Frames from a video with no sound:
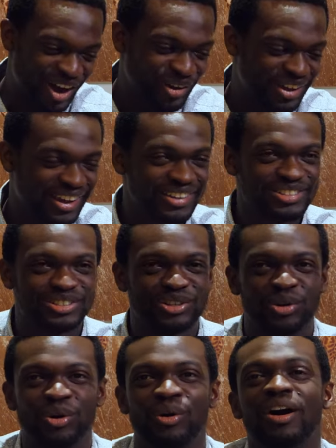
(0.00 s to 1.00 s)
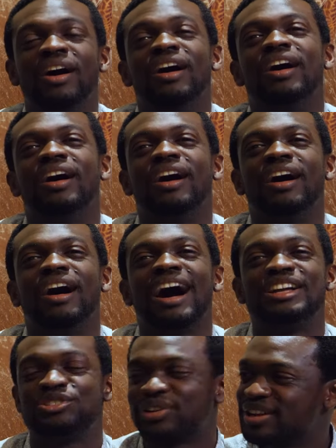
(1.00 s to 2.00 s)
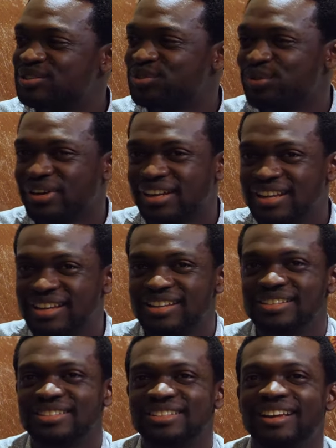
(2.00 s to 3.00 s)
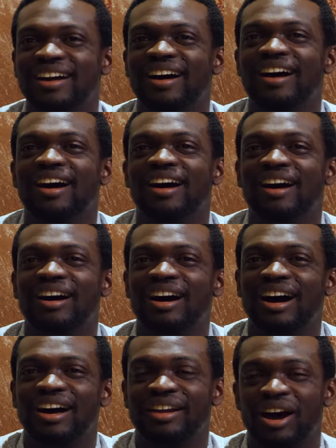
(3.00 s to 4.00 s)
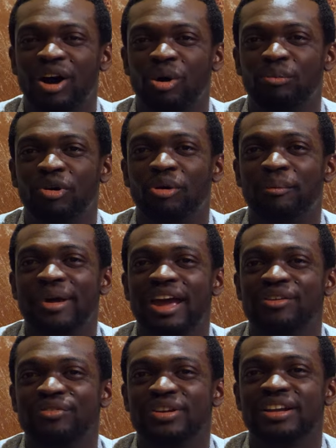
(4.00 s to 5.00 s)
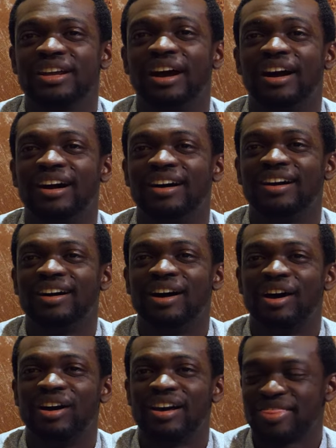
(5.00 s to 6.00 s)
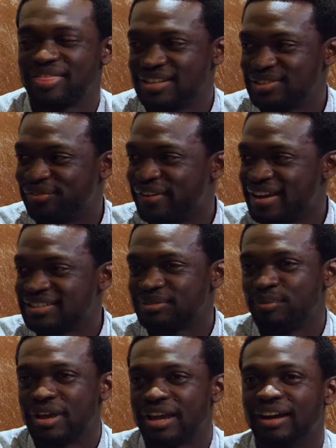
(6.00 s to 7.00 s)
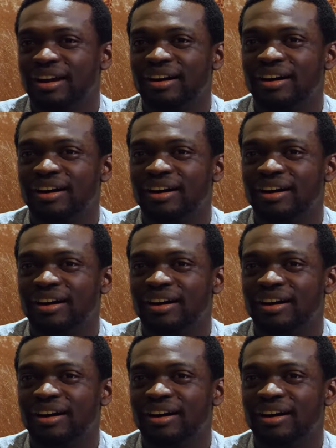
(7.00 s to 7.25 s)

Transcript: Okay, so I try to release an album every 31st May.